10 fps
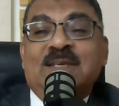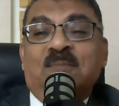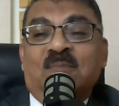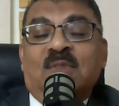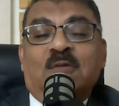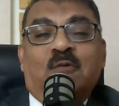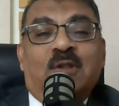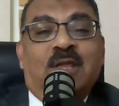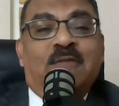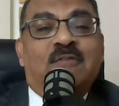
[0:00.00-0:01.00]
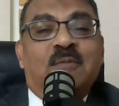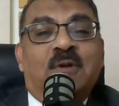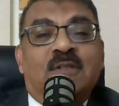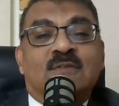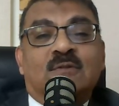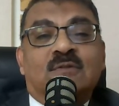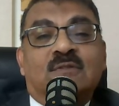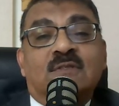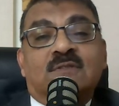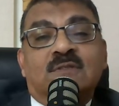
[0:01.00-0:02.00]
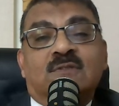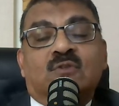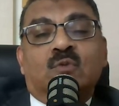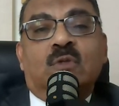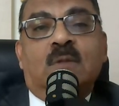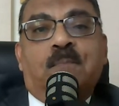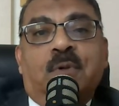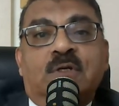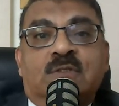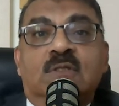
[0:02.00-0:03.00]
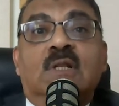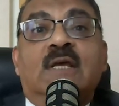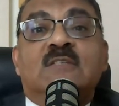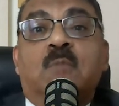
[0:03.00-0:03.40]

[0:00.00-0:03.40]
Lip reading: same for everybody. So this is truly personalized